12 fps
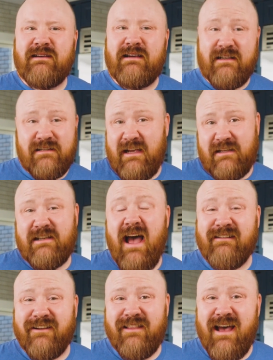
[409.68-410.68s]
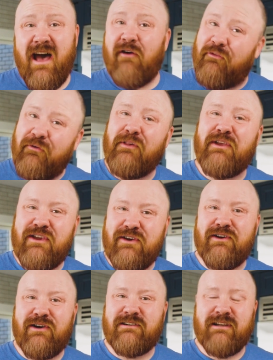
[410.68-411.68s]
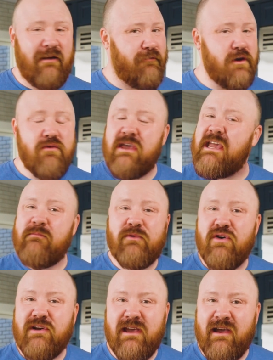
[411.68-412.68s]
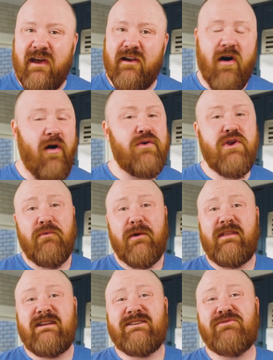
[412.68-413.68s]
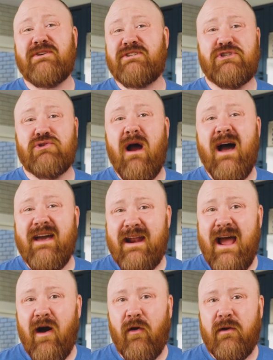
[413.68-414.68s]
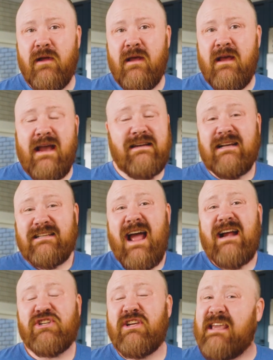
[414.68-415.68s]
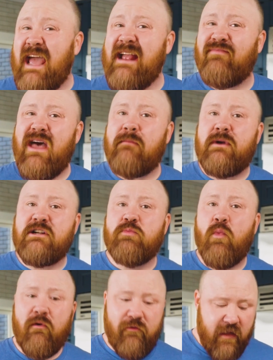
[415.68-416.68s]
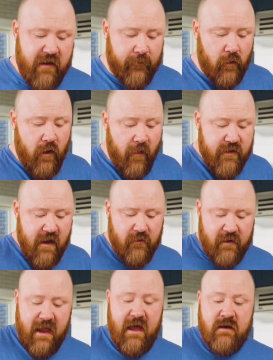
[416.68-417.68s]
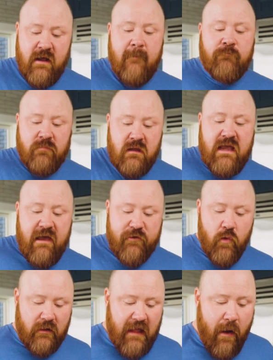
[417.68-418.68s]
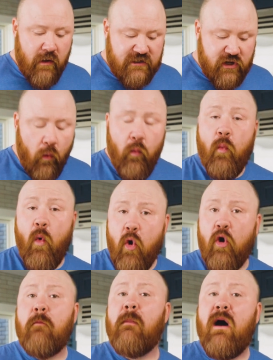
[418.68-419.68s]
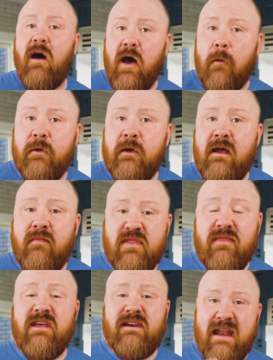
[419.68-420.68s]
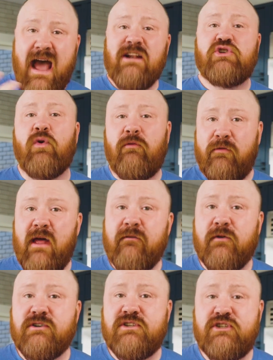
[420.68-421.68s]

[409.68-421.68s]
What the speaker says: is exactly that, fully cooked. And if you keep cooking that, all you really do is dry it out. It doesn't actually gain that much more flavor. On the other hand, if you allow it to warm up, then the natural flavors